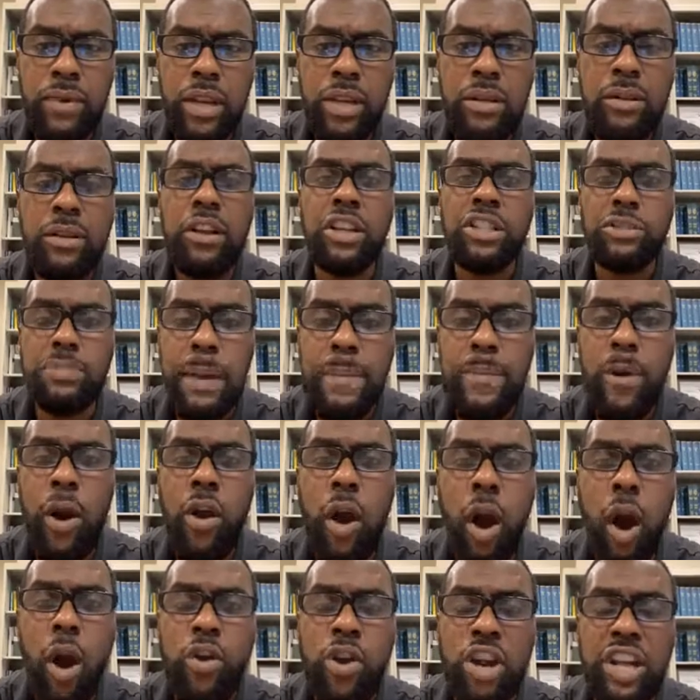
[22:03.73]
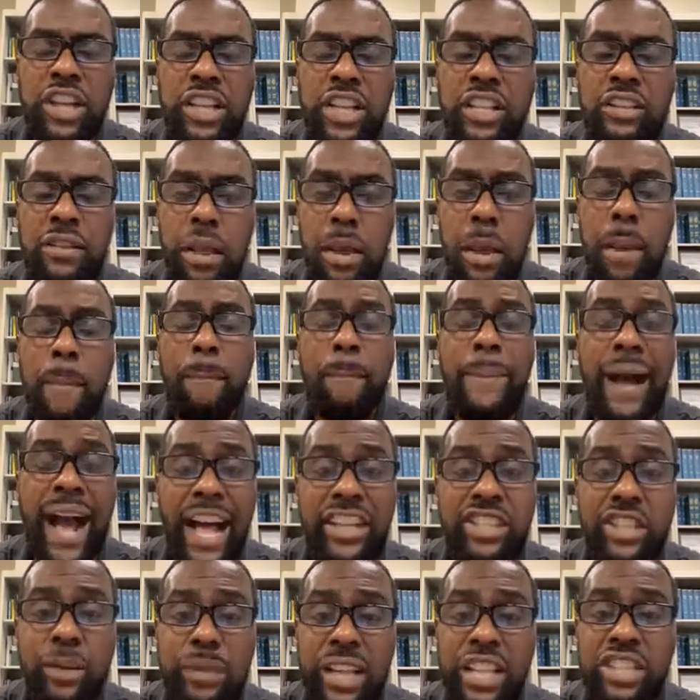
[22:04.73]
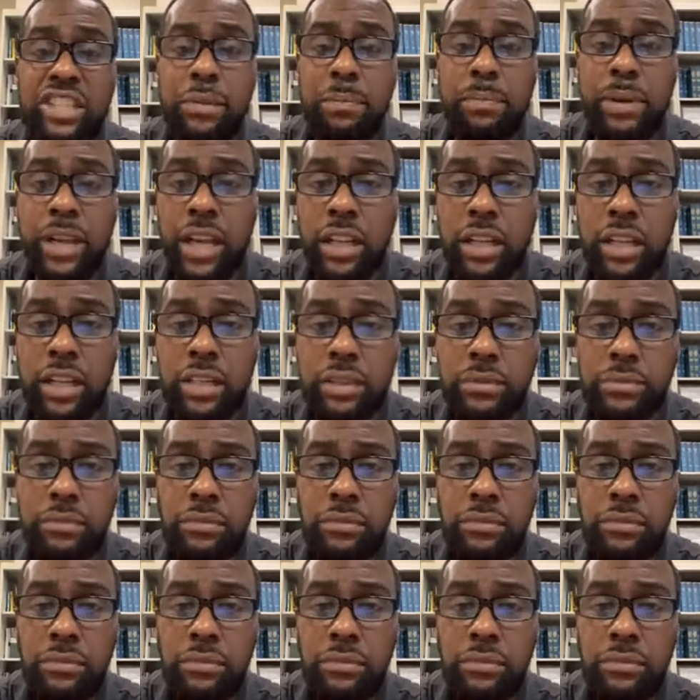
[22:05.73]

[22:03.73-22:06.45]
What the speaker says: Because people are going to get possibly subpoenaed.